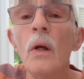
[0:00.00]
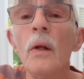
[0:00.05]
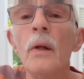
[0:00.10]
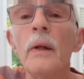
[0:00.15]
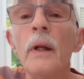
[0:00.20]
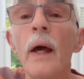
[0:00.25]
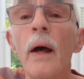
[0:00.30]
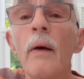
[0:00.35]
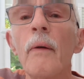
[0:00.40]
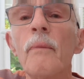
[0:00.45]

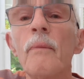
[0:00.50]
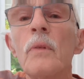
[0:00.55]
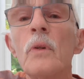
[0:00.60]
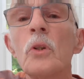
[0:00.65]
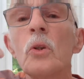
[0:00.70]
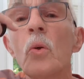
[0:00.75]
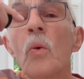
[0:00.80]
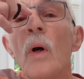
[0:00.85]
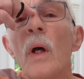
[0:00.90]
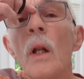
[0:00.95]
Now,
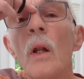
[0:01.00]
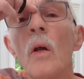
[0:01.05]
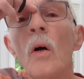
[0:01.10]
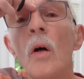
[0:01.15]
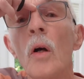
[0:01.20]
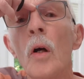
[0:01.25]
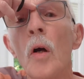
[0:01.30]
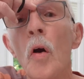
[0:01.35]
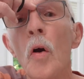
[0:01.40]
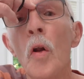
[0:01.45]
it's quite a
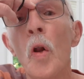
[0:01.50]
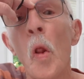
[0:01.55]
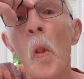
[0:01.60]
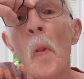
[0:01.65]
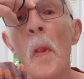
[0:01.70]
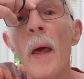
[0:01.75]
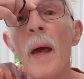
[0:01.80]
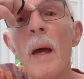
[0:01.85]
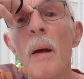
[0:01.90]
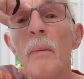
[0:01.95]
lot going
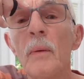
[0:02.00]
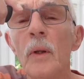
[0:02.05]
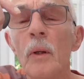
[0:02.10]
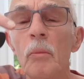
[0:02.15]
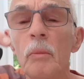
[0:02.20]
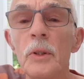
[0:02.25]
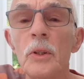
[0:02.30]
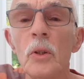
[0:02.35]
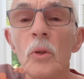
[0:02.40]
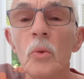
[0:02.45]
on there.
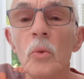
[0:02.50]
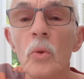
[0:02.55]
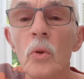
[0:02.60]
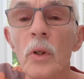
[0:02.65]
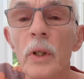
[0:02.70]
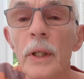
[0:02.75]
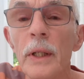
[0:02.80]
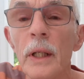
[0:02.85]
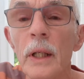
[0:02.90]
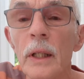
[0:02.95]
Don't be too
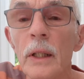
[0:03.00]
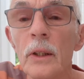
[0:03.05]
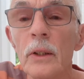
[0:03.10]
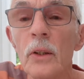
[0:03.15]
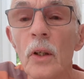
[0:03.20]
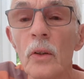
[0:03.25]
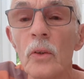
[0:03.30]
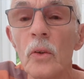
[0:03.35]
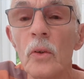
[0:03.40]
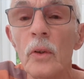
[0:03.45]
worried. It's
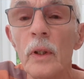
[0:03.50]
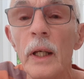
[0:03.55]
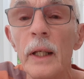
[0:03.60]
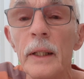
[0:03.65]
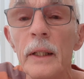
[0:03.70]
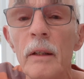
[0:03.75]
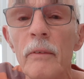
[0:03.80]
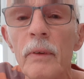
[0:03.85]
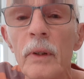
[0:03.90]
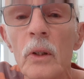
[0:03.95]
not all
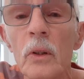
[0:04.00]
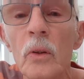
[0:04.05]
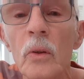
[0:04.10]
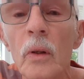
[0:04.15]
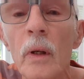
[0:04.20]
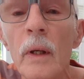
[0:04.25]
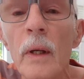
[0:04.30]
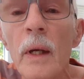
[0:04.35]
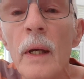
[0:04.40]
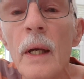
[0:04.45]
that
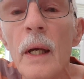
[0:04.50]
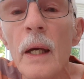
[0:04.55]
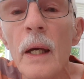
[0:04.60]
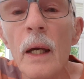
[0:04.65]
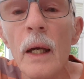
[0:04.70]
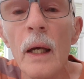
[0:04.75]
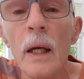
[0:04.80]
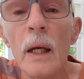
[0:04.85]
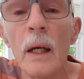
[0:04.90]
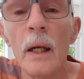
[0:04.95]
difficult.
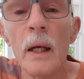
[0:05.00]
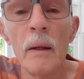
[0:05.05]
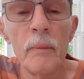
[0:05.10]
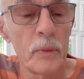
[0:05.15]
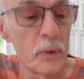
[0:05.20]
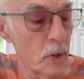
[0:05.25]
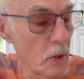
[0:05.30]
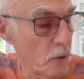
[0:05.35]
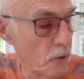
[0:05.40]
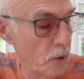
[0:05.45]

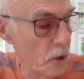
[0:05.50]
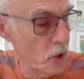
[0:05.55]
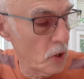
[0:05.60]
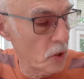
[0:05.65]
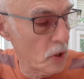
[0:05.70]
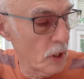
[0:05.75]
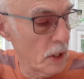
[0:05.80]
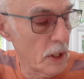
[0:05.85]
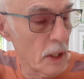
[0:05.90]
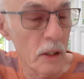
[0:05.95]
So
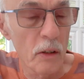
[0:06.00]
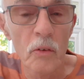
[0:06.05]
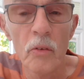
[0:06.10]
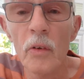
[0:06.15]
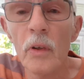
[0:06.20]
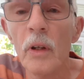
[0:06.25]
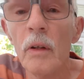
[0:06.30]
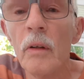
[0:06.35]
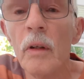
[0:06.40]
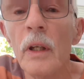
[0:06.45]
first, the little
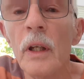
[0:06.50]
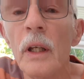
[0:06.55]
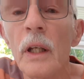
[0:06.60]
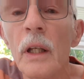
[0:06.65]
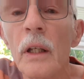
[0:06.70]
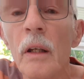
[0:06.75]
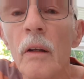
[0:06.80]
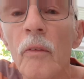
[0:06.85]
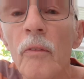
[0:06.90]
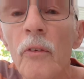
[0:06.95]

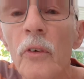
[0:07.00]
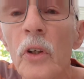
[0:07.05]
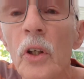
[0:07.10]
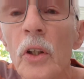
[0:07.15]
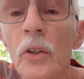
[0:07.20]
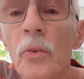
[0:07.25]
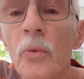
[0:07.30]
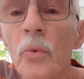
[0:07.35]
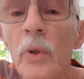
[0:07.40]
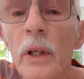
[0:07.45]

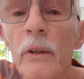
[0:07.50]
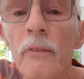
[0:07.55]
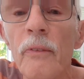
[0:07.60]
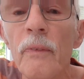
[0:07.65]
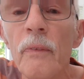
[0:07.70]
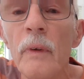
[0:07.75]
first riff.